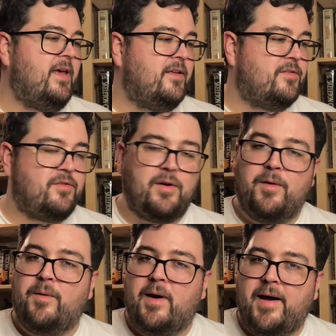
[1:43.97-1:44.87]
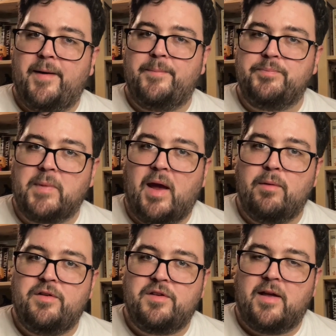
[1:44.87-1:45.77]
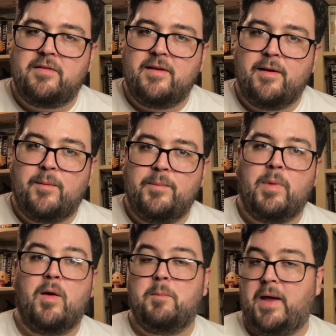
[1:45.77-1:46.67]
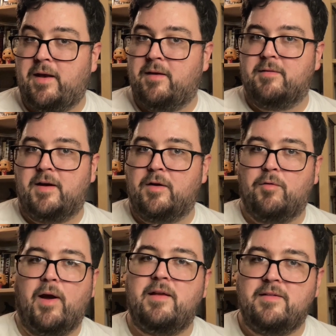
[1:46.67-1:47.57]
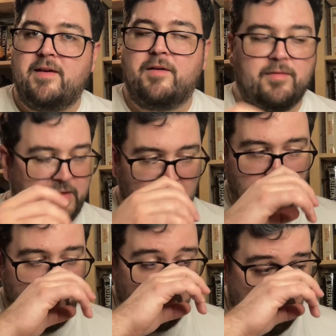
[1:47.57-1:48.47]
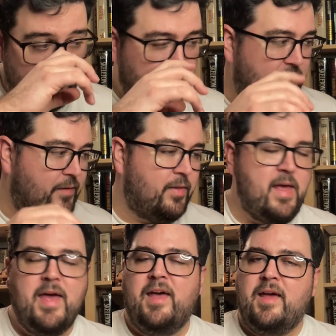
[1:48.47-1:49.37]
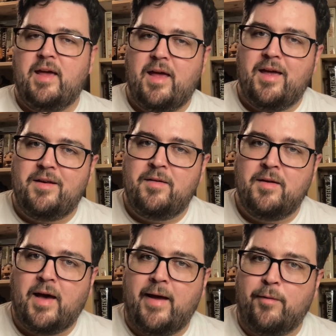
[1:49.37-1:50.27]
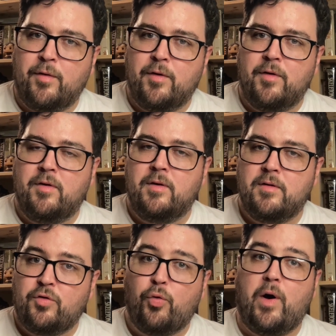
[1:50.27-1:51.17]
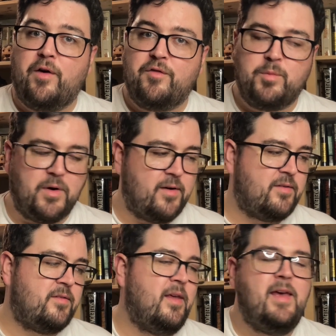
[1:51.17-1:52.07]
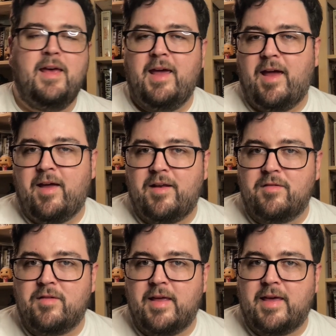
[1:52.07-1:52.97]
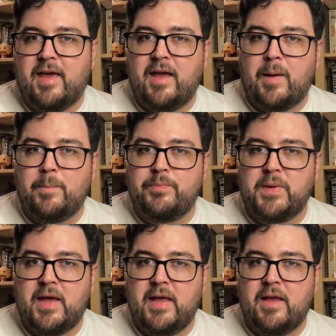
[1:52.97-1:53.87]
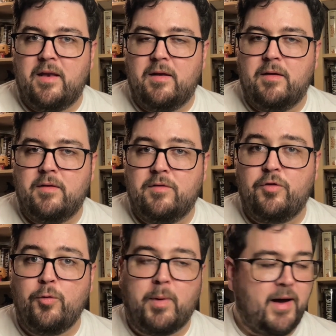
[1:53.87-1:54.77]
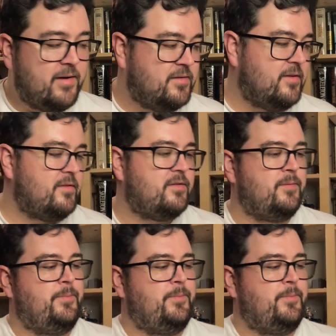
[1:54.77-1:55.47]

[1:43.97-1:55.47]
So I reached out to him, made a great deal. He gave me a great deal, and I ordered 12 books, and they came in 2 boxes.